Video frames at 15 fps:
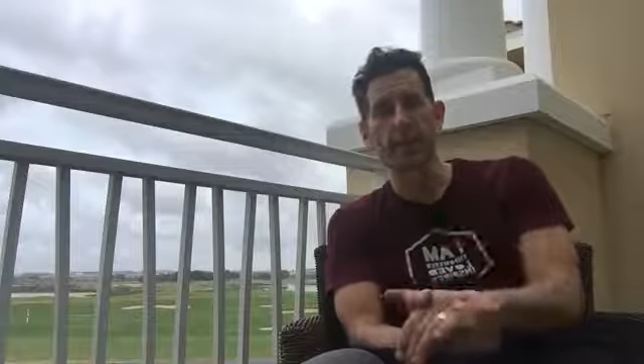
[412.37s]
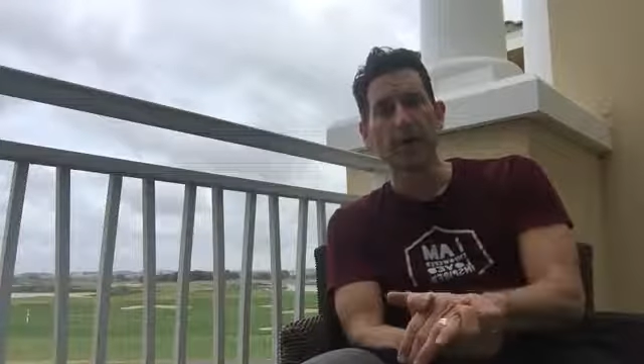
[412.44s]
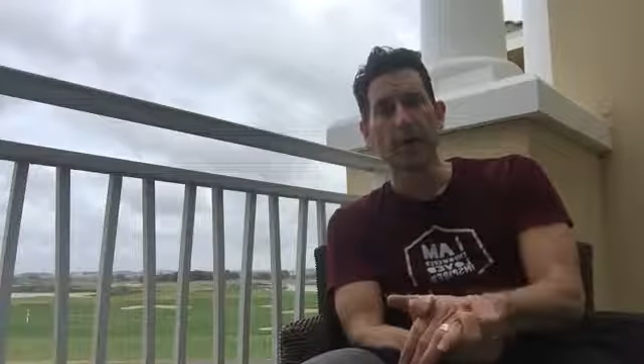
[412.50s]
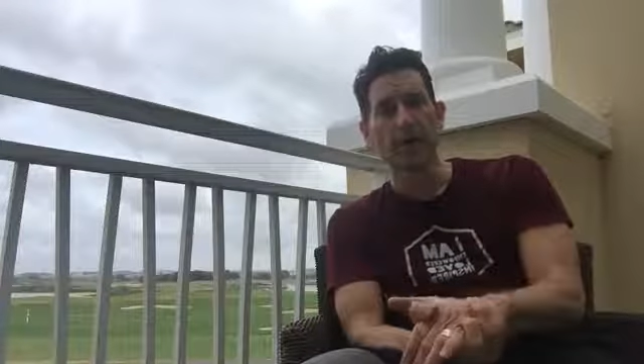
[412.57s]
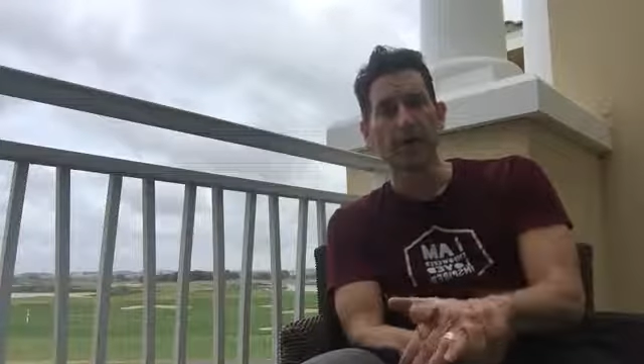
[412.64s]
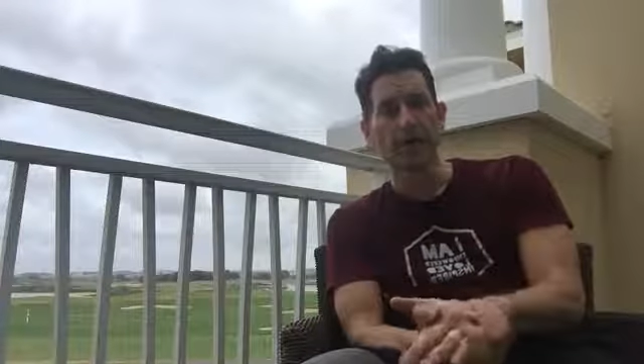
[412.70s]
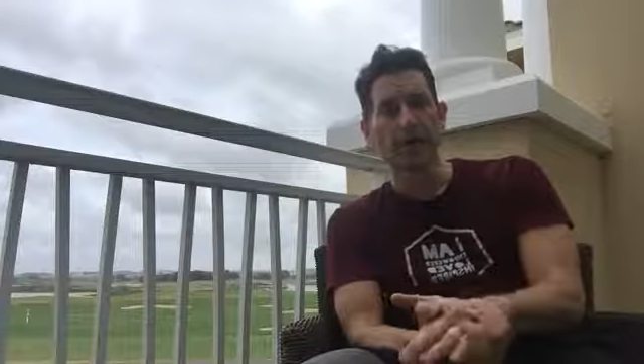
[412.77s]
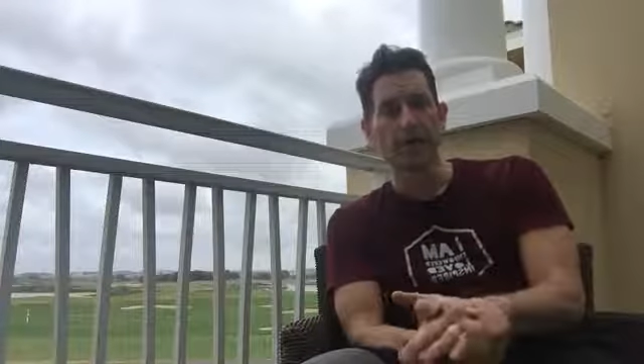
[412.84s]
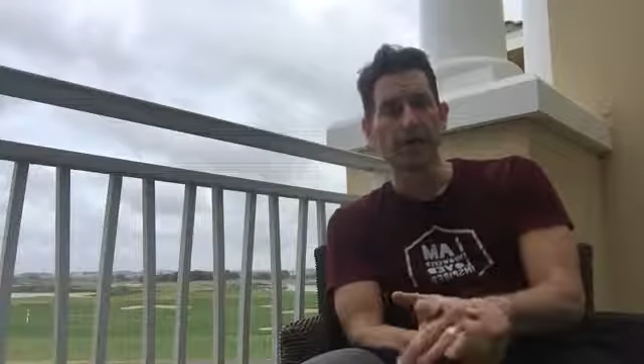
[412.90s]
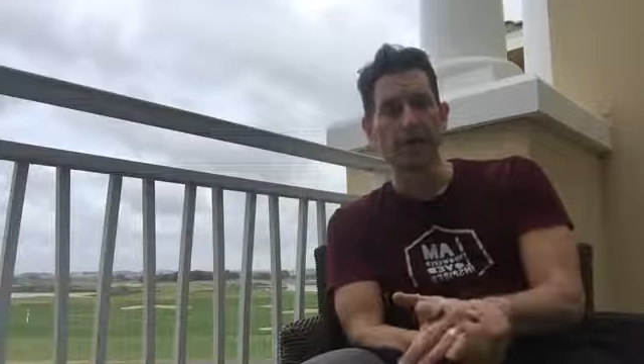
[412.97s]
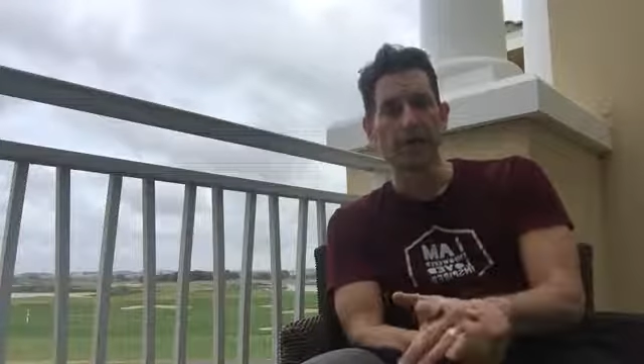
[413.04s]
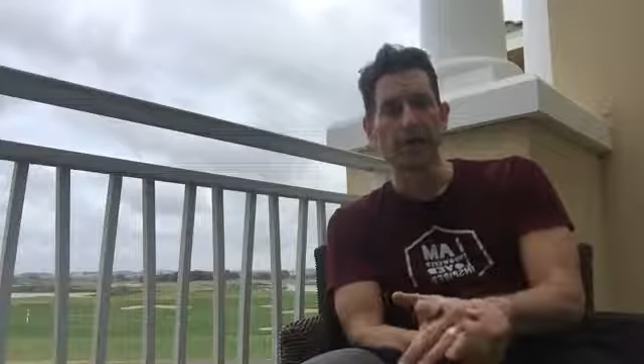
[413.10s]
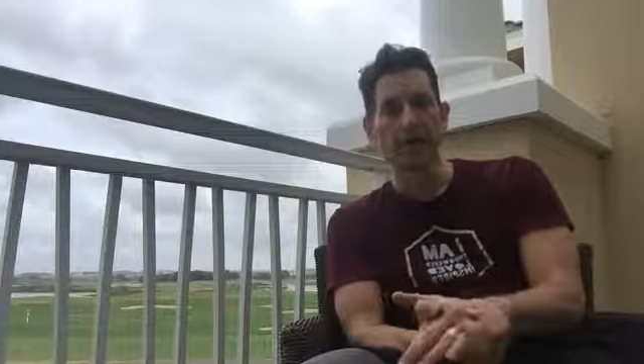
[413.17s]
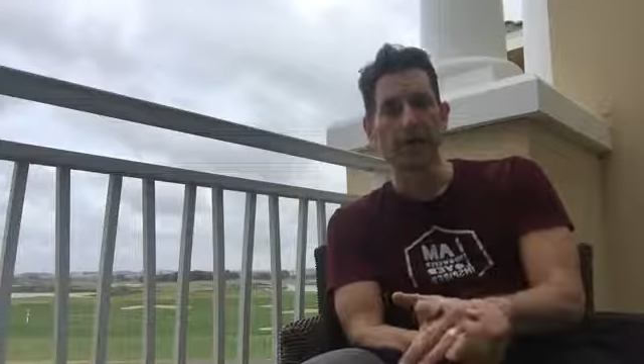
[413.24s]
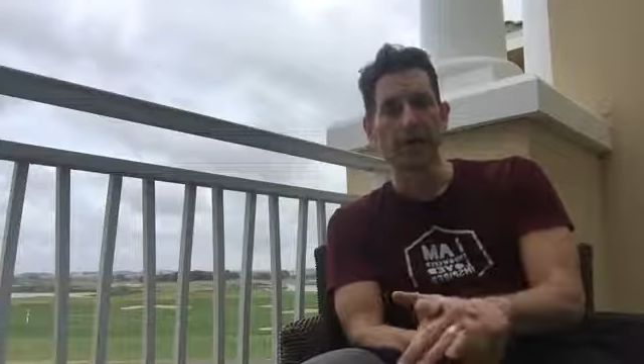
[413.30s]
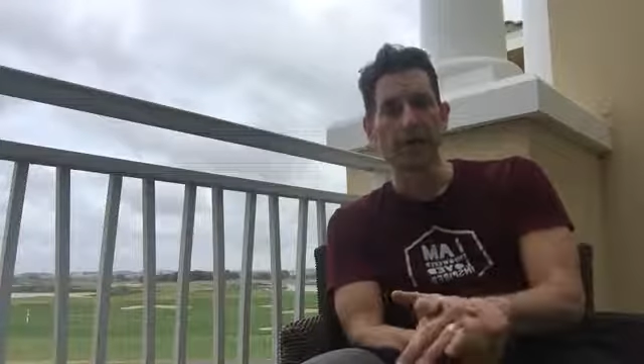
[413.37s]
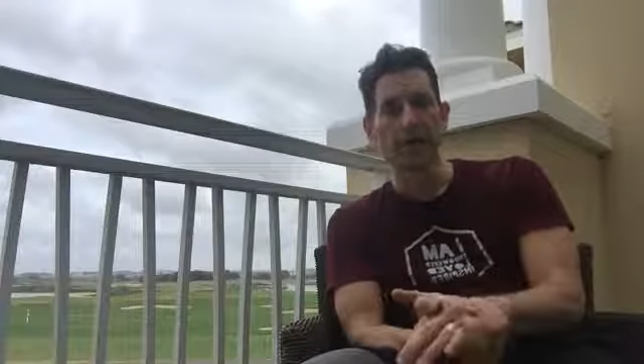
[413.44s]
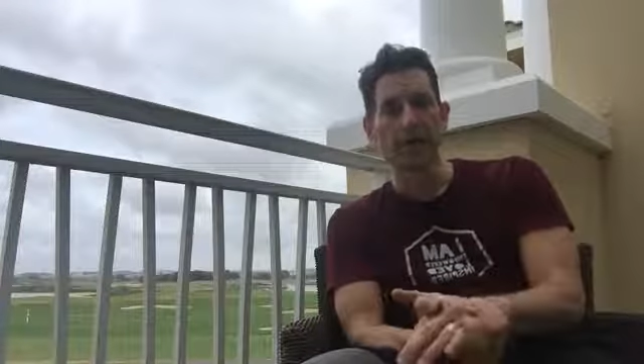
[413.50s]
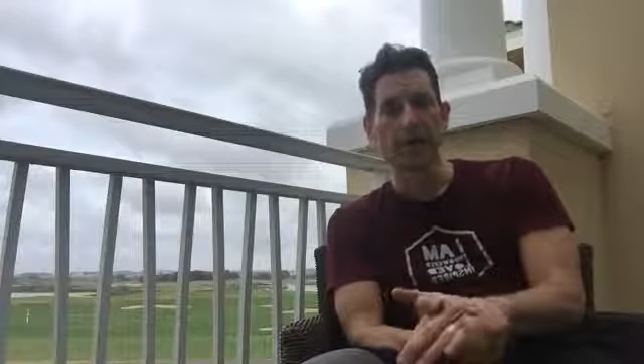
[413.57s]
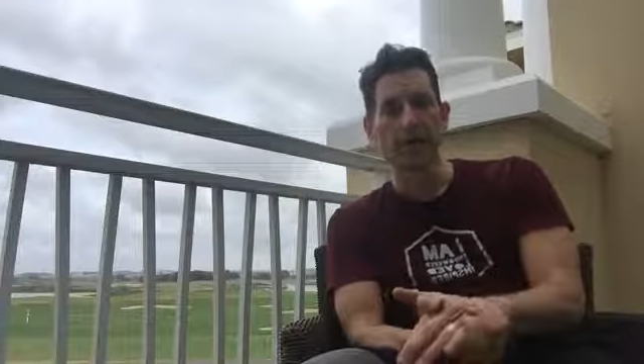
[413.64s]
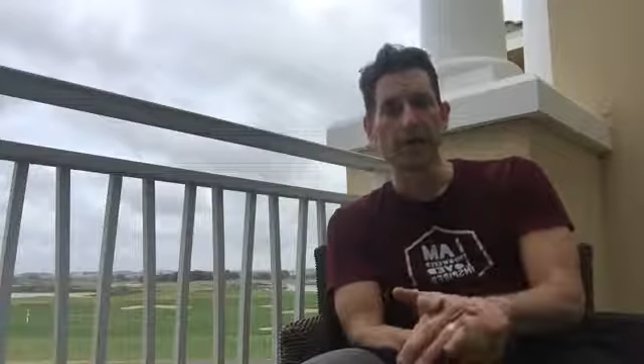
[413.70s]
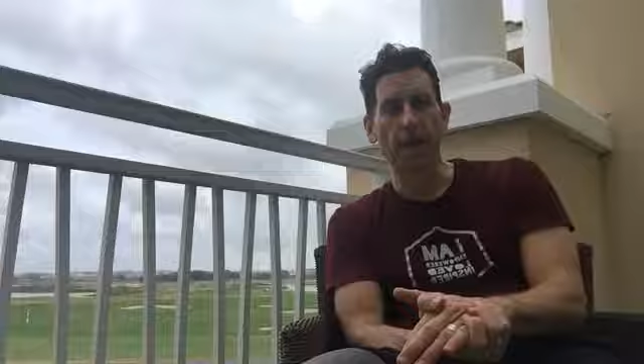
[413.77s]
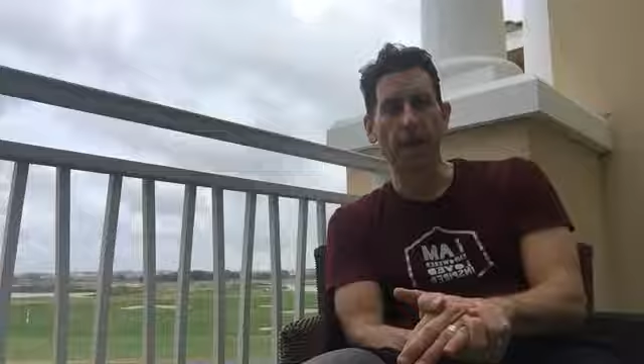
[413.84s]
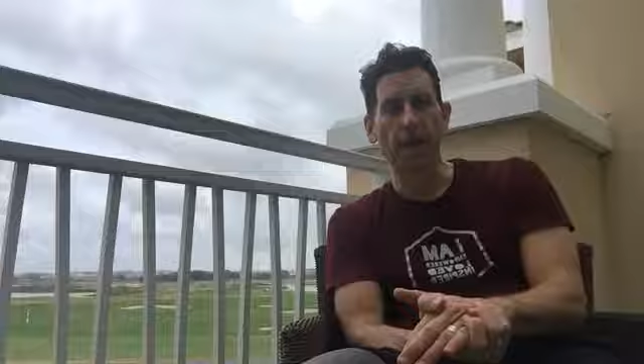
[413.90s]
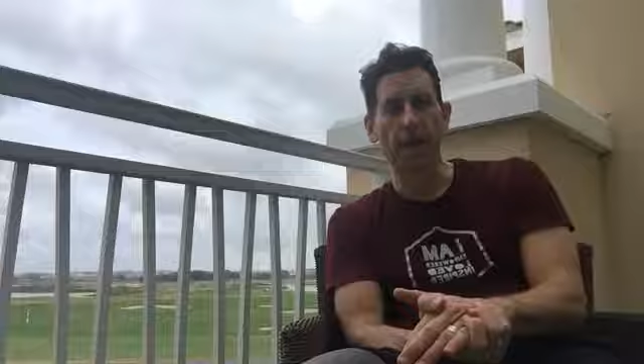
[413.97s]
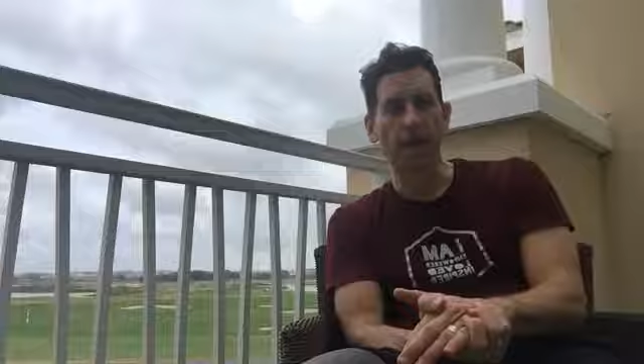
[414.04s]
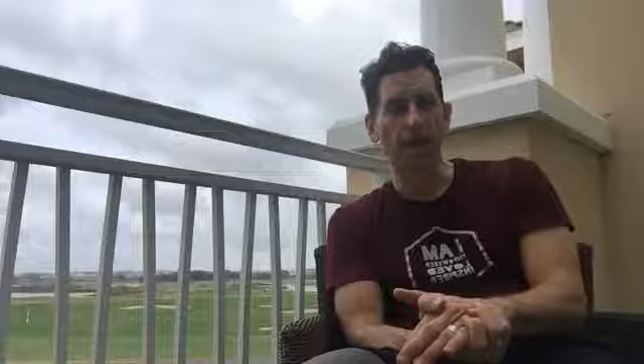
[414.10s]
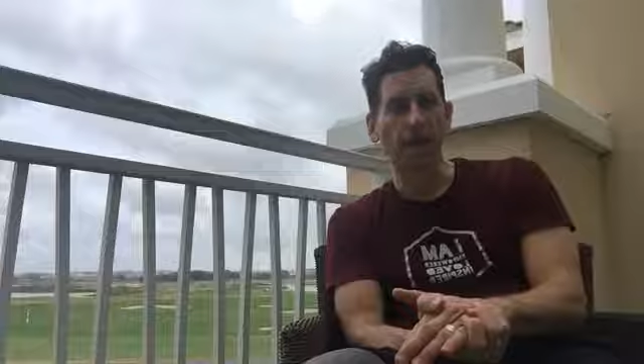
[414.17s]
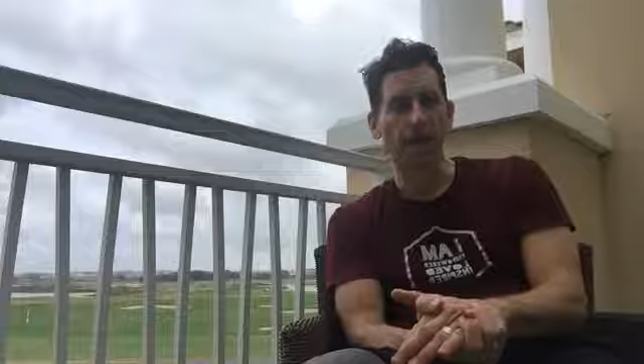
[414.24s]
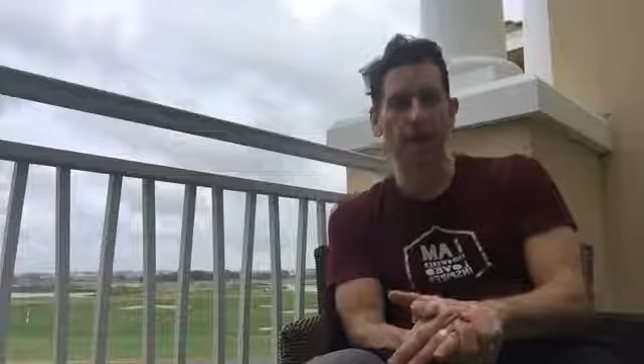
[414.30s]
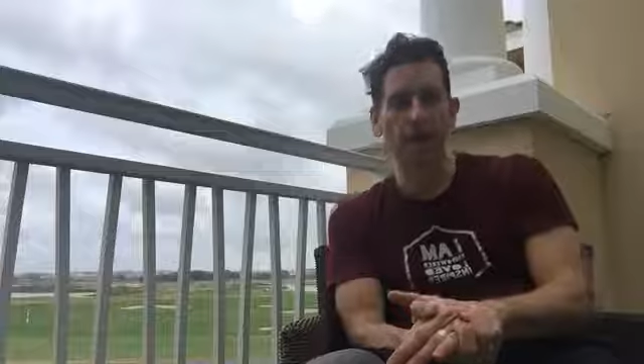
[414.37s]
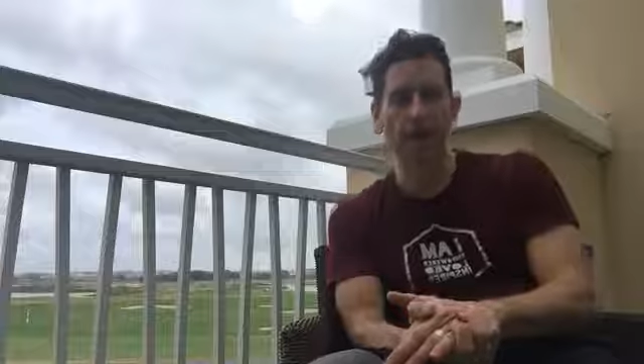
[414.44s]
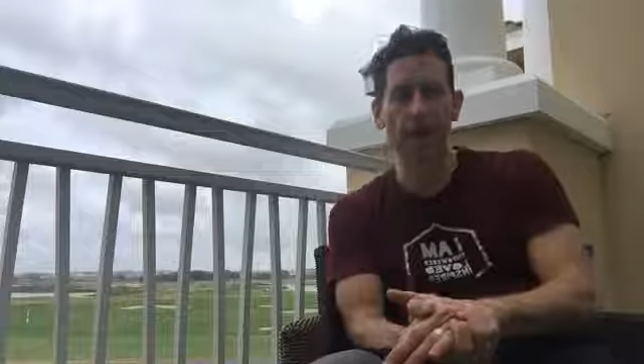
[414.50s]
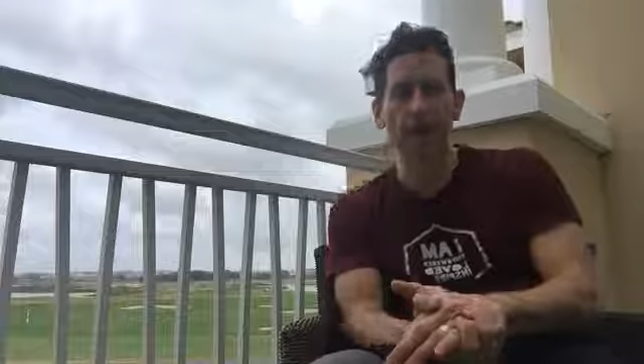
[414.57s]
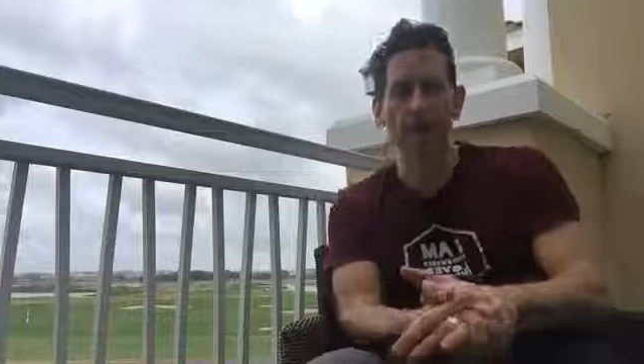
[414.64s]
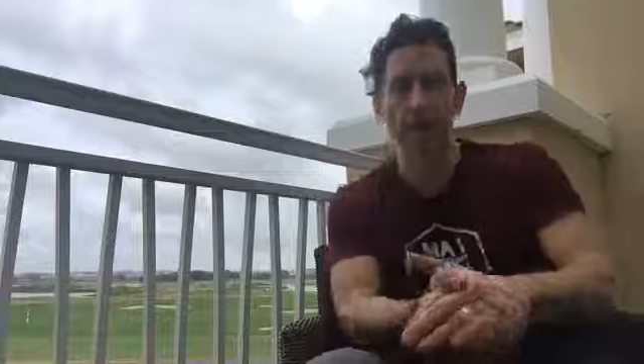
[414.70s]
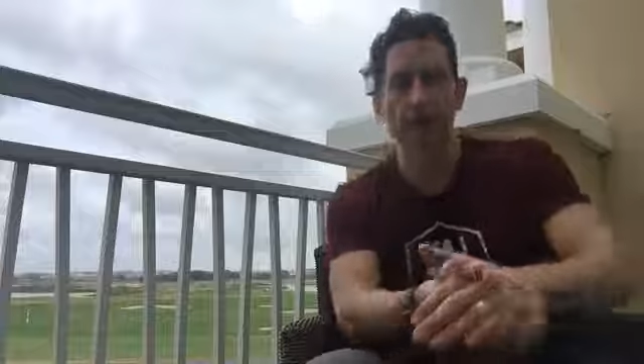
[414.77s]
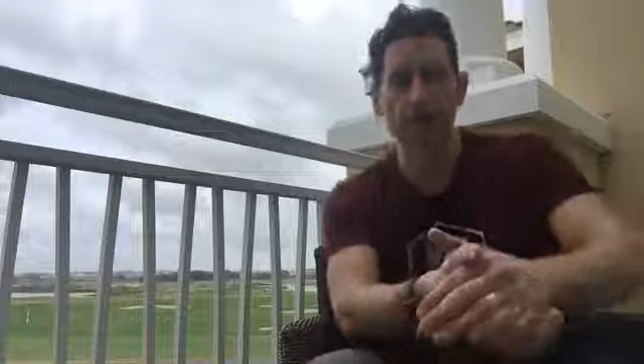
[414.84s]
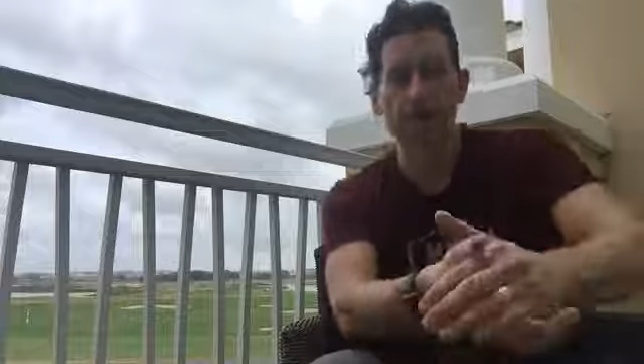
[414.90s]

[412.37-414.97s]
and go do something, and we will talk to you later.